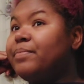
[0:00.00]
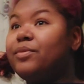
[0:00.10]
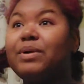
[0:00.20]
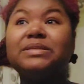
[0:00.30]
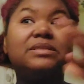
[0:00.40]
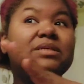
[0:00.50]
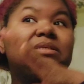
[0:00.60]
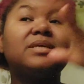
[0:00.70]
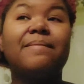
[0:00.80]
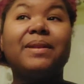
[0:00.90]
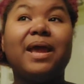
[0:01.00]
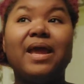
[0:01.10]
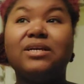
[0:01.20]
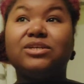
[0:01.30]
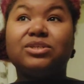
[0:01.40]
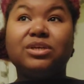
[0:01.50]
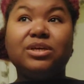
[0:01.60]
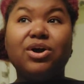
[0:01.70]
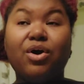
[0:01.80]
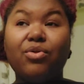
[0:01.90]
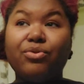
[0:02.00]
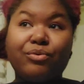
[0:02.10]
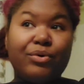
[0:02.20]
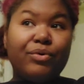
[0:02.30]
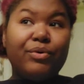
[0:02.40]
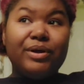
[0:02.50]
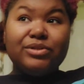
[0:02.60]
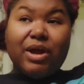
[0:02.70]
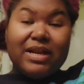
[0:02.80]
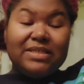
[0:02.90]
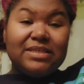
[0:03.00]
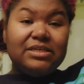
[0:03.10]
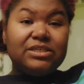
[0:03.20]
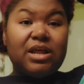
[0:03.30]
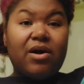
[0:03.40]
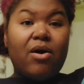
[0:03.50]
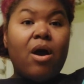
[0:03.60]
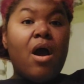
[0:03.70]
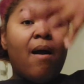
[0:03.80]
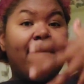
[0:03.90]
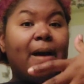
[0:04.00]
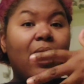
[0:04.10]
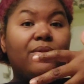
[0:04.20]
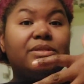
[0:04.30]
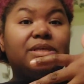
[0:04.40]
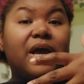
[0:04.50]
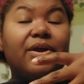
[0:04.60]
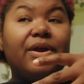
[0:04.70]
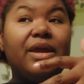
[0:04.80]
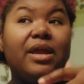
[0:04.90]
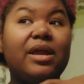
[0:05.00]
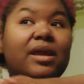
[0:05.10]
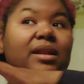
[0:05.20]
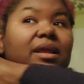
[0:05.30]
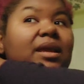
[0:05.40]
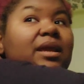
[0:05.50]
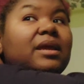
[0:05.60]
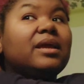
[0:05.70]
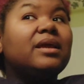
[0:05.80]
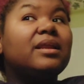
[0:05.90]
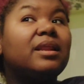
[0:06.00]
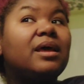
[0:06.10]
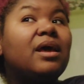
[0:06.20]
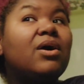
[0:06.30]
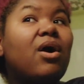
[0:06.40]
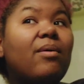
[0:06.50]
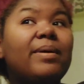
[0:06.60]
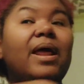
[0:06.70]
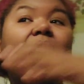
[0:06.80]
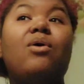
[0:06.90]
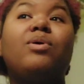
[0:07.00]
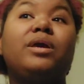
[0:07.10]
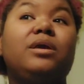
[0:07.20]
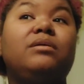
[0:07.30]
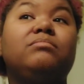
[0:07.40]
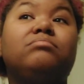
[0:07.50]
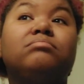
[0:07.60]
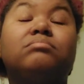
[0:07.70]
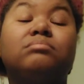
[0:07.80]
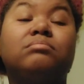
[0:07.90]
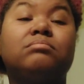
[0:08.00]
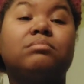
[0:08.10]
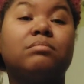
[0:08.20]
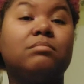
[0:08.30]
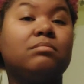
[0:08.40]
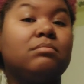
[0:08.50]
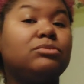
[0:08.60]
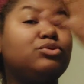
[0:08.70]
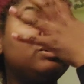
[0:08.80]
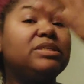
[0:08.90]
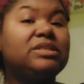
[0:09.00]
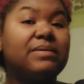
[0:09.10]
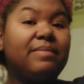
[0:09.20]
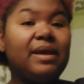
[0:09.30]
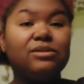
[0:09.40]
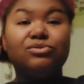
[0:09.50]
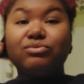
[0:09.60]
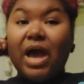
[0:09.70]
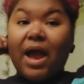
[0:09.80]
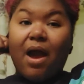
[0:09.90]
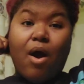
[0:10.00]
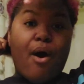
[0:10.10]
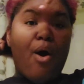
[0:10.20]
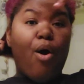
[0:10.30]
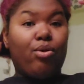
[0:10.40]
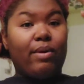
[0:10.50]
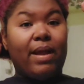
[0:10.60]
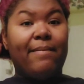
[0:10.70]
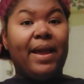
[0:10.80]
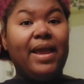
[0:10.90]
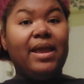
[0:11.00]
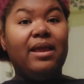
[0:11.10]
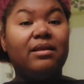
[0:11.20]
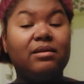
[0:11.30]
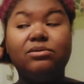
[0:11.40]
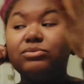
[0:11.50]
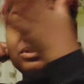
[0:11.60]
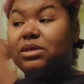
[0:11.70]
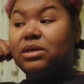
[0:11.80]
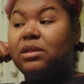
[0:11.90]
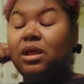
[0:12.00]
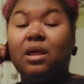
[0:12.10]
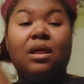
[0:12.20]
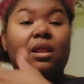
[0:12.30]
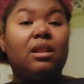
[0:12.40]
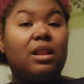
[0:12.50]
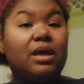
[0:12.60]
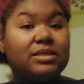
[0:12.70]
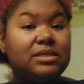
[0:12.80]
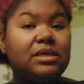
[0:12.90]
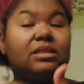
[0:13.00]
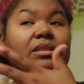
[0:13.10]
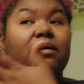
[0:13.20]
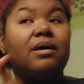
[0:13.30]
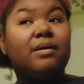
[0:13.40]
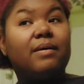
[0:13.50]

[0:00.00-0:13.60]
the rest of this, I'm gonna actually go through and try to section out my whole entire head and comb it out and twist and bantu knot all around my head using, like I said, the